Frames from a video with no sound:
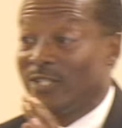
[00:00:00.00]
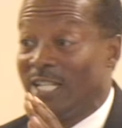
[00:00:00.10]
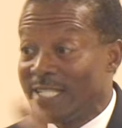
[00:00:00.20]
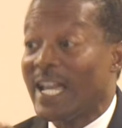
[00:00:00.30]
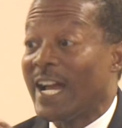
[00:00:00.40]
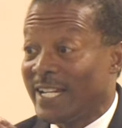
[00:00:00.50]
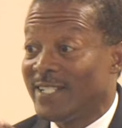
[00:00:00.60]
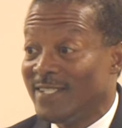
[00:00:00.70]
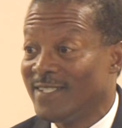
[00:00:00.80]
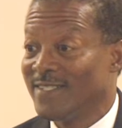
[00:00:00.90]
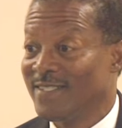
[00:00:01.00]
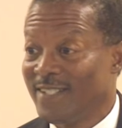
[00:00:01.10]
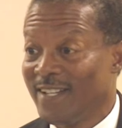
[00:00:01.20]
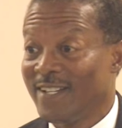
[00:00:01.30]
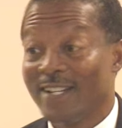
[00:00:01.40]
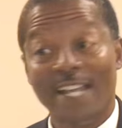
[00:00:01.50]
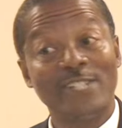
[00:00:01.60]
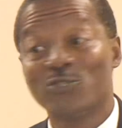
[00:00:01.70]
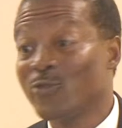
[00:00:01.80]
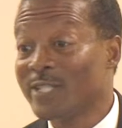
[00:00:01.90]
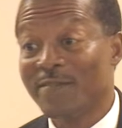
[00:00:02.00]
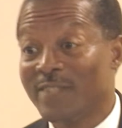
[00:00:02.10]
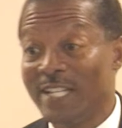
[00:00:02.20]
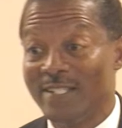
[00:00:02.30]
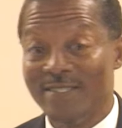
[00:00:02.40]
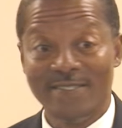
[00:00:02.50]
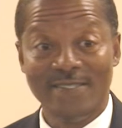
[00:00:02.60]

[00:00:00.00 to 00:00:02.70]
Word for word: decide, like Joseph did,